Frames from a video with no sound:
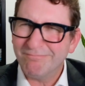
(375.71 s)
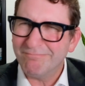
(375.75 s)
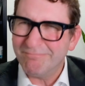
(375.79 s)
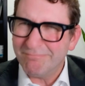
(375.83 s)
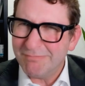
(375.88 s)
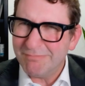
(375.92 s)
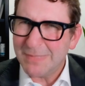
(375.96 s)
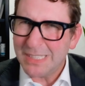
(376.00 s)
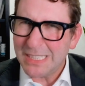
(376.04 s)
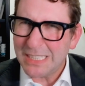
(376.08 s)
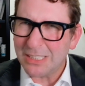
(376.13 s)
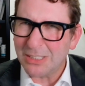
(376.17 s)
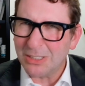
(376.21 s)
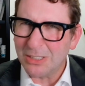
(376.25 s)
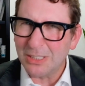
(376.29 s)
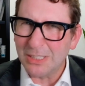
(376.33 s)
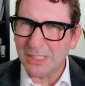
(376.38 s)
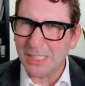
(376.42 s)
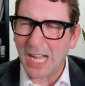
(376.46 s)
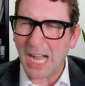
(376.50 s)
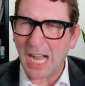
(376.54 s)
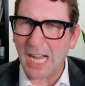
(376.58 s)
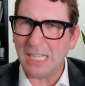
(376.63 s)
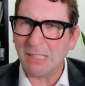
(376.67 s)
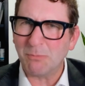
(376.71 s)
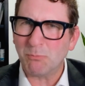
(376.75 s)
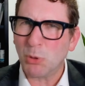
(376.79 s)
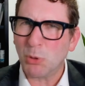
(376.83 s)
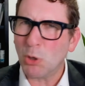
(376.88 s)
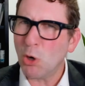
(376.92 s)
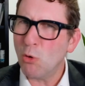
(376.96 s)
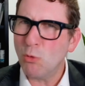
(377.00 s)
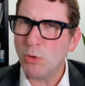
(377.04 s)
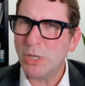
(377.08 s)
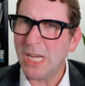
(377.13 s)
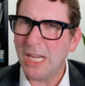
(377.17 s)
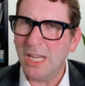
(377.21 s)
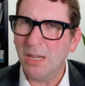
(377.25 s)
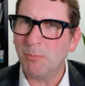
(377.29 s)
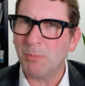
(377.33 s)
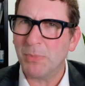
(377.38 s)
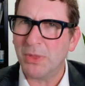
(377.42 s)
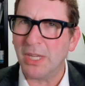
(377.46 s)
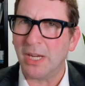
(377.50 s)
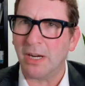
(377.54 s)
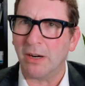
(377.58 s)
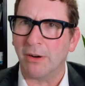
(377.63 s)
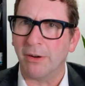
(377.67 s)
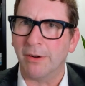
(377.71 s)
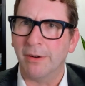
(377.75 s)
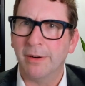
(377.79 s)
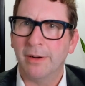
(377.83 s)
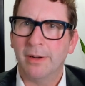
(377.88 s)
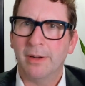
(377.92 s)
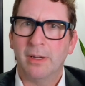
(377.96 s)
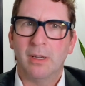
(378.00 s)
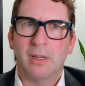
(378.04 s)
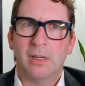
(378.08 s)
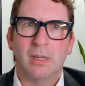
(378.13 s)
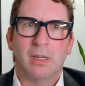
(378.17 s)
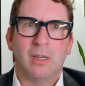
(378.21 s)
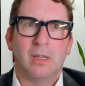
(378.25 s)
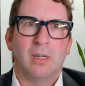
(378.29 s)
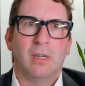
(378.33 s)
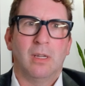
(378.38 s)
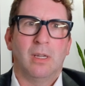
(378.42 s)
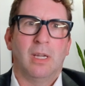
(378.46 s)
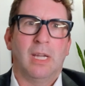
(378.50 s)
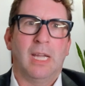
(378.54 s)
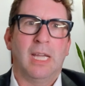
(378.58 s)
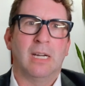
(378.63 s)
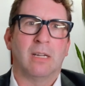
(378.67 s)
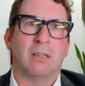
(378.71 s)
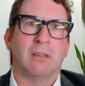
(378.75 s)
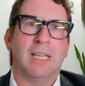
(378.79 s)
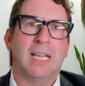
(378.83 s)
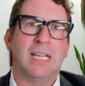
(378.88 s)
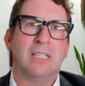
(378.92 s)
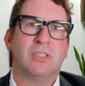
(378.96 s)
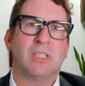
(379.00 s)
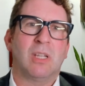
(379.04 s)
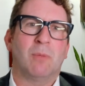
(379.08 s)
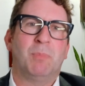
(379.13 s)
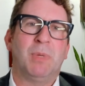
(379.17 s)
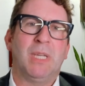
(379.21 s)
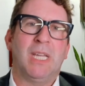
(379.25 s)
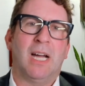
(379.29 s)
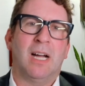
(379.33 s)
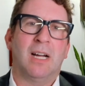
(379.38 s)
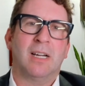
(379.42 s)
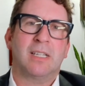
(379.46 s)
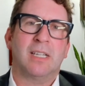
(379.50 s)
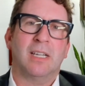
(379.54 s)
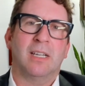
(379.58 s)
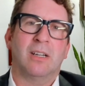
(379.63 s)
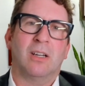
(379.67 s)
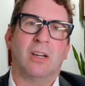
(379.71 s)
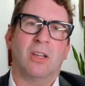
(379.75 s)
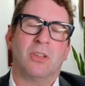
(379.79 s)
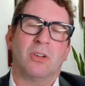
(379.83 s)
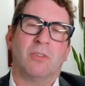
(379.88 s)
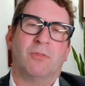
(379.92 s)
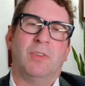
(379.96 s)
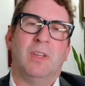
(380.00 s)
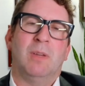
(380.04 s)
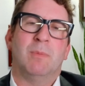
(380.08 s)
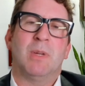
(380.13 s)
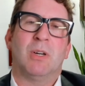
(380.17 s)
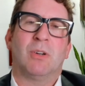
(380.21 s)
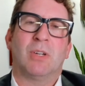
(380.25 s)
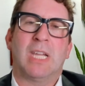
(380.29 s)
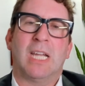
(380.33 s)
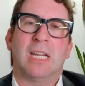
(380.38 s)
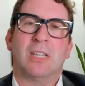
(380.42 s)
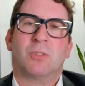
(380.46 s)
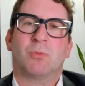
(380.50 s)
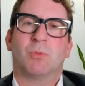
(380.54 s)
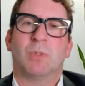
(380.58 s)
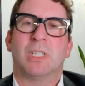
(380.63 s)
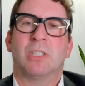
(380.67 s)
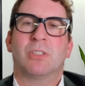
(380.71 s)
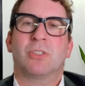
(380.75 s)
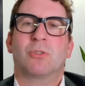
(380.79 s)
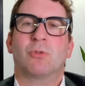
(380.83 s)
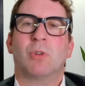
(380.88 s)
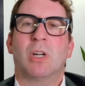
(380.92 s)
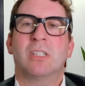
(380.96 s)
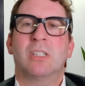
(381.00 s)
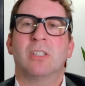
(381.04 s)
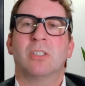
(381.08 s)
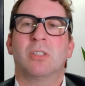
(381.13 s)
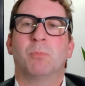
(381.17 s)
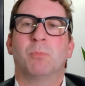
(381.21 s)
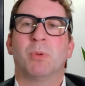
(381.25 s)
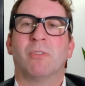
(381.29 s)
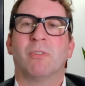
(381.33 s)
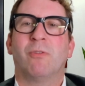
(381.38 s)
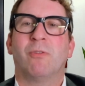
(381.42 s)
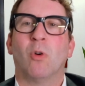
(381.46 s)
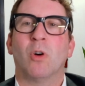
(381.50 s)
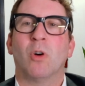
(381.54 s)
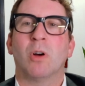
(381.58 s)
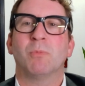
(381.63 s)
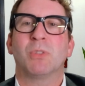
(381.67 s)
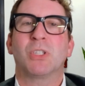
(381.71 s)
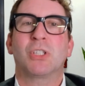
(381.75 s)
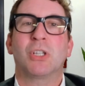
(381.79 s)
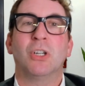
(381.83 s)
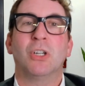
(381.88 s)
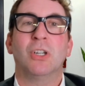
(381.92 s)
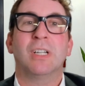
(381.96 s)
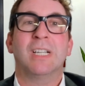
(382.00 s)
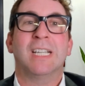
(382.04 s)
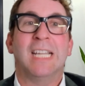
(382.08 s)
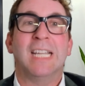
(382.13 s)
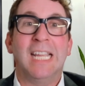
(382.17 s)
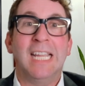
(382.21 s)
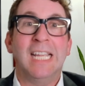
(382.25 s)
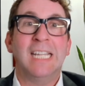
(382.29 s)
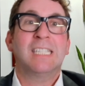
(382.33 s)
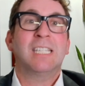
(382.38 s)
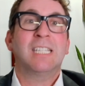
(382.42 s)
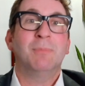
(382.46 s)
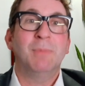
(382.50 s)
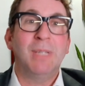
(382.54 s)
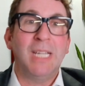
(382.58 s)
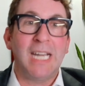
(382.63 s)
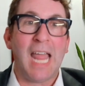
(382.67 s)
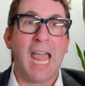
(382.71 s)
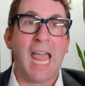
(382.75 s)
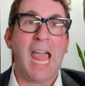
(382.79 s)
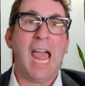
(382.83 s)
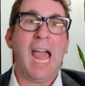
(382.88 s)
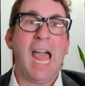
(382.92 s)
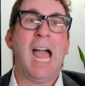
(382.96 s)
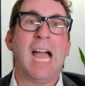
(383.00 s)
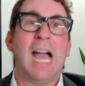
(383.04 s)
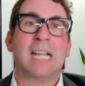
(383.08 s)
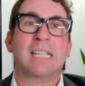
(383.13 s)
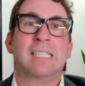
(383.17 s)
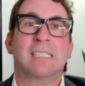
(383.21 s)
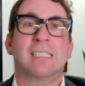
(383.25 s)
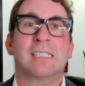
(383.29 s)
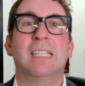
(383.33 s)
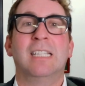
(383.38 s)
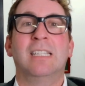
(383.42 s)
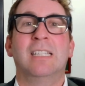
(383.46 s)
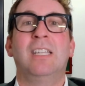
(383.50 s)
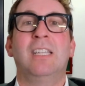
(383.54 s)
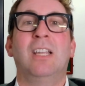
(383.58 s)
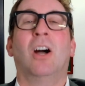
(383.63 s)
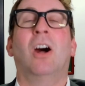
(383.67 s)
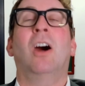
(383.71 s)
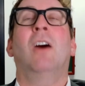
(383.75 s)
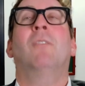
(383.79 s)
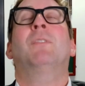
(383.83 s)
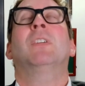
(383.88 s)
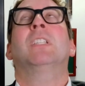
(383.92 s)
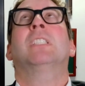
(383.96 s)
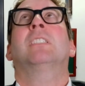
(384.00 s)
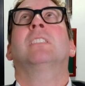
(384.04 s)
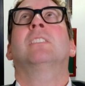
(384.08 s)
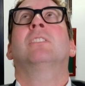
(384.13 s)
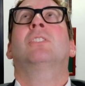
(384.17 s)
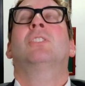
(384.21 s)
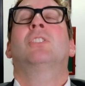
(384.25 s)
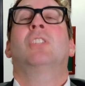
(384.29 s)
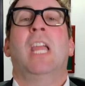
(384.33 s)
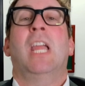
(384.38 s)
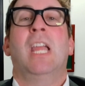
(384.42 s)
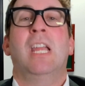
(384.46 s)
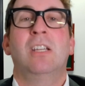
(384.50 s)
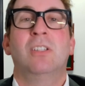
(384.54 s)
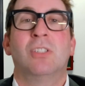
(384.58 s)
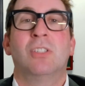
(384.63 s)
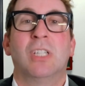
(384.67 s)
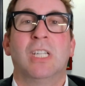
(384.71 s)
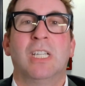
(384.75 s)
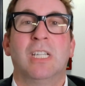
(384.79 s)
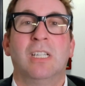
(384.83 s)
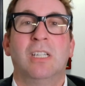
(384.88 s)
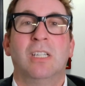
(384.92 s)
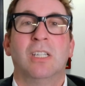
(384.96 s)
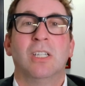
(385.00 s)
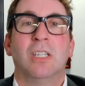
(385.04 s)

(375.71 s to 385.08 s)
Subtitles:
Little hot pro tip there. And alleged that Bianca and other female guests were instructed to perform certain intimate acts in the office's changing